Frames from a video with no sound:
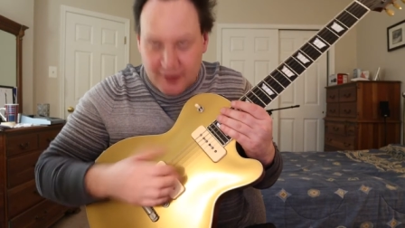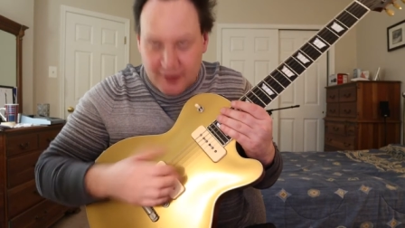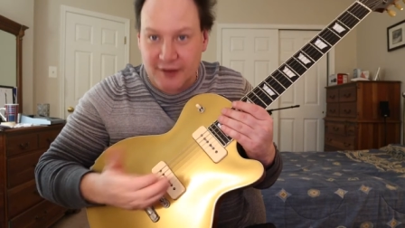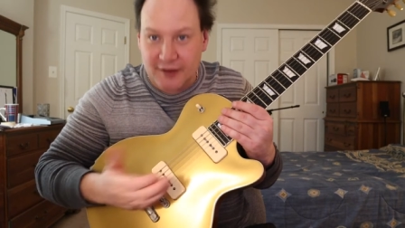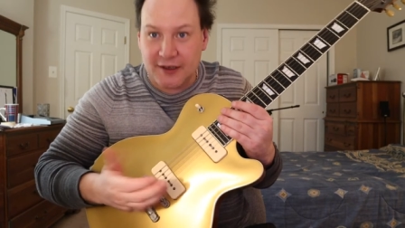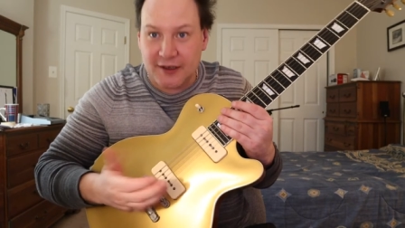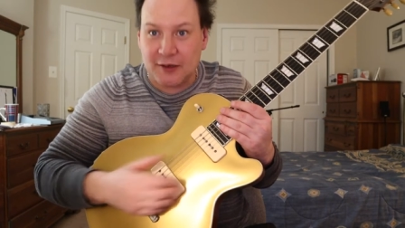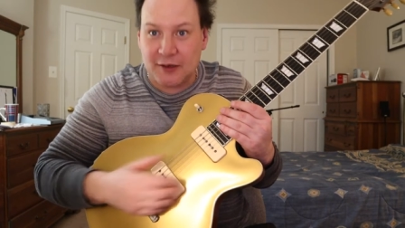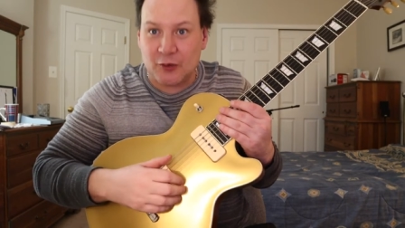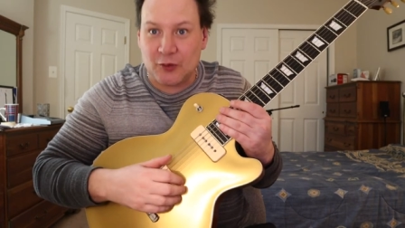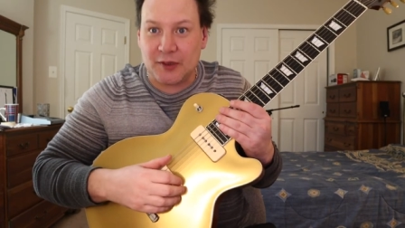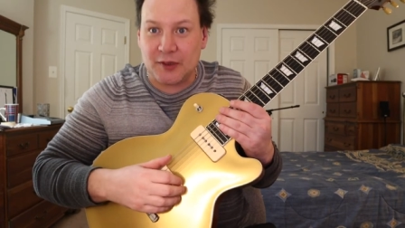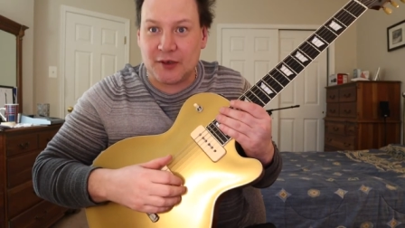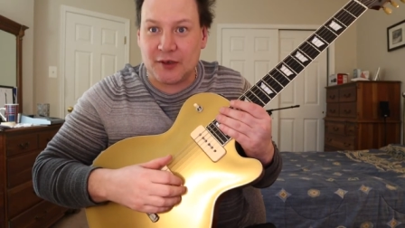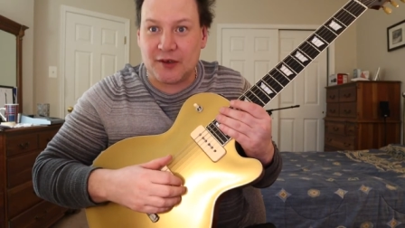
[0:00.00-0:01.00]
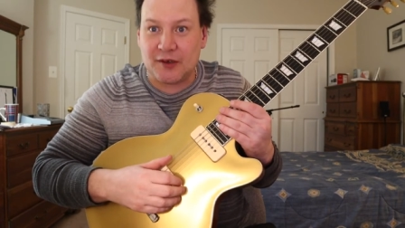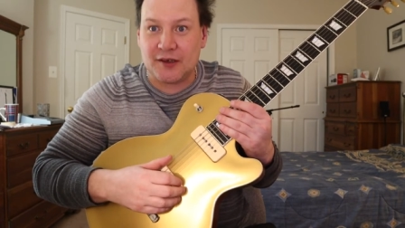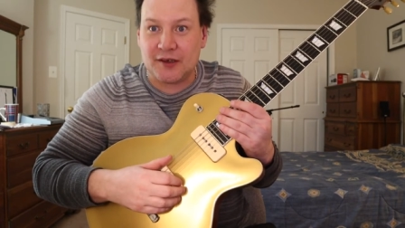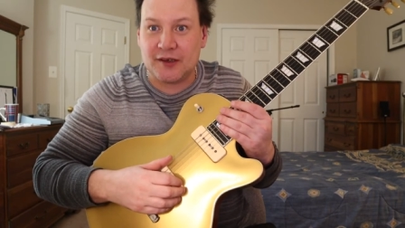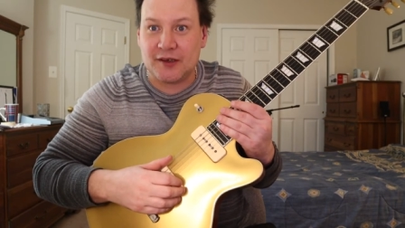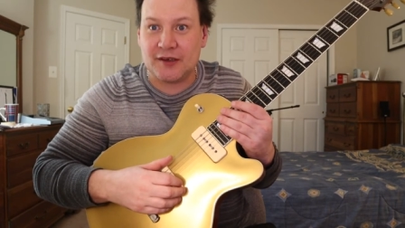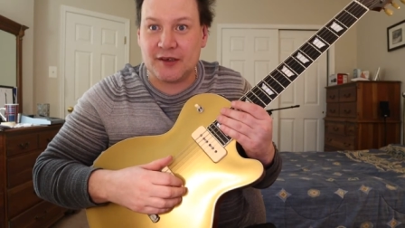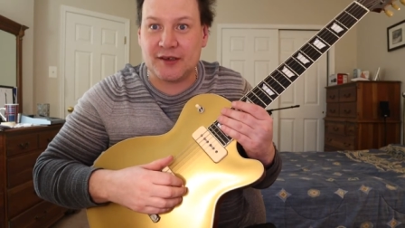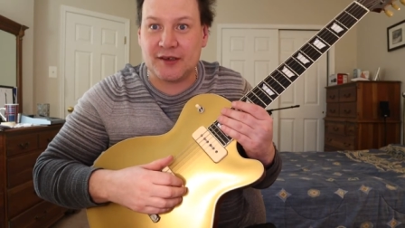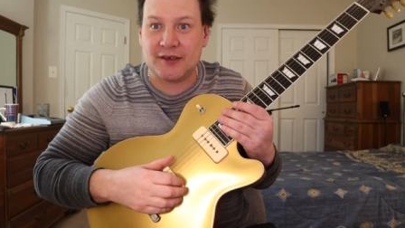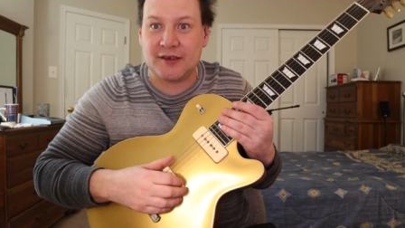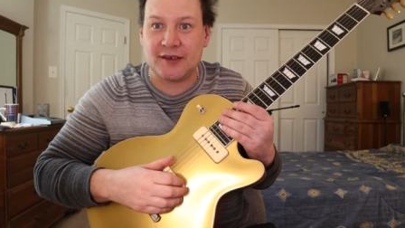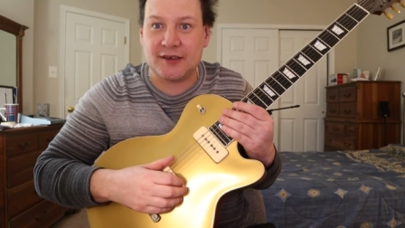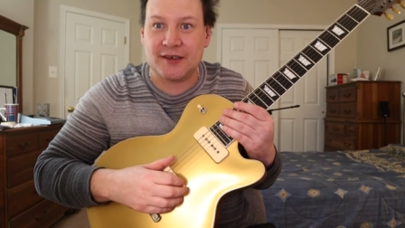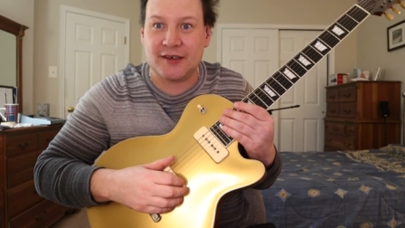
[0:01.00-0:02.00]
and then it'll be all
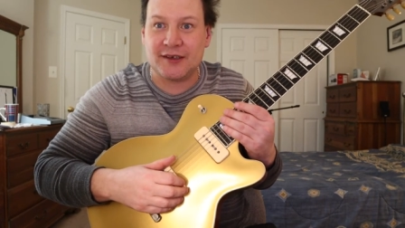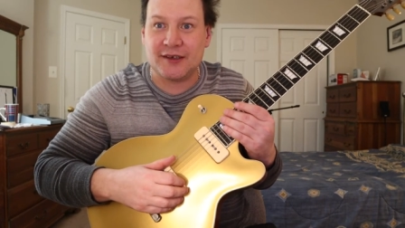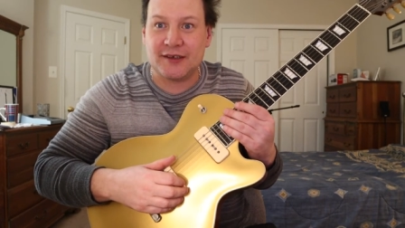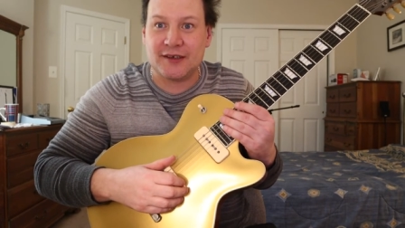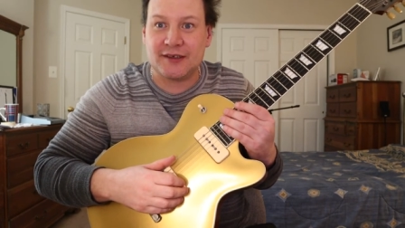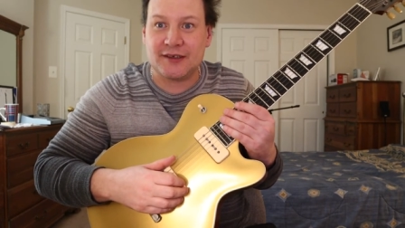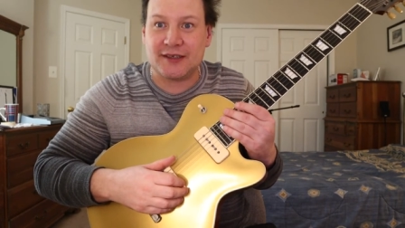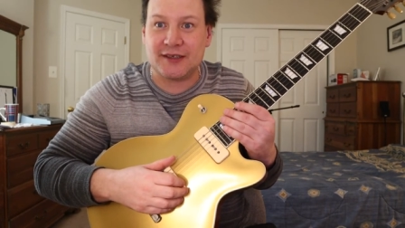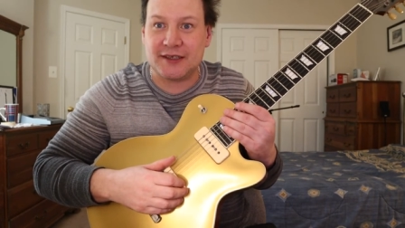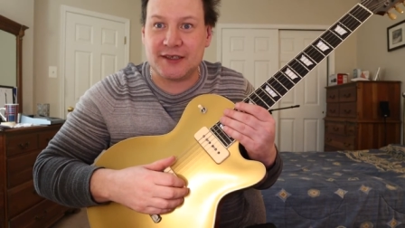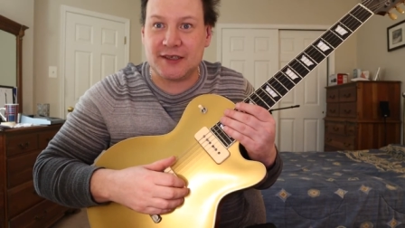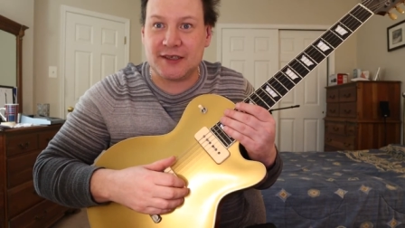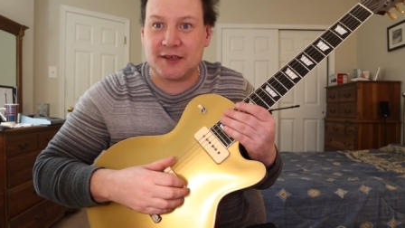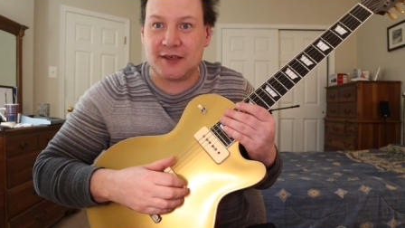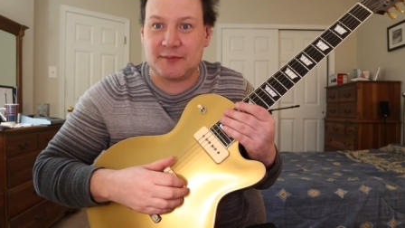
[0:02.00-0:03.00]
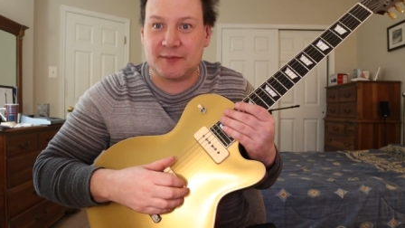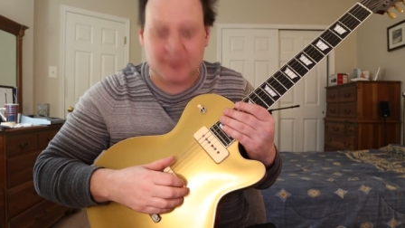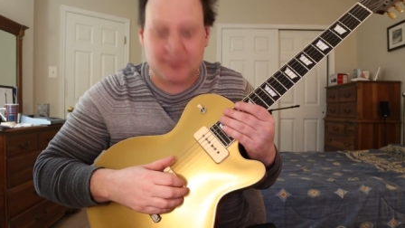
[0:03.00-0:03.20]
synced up.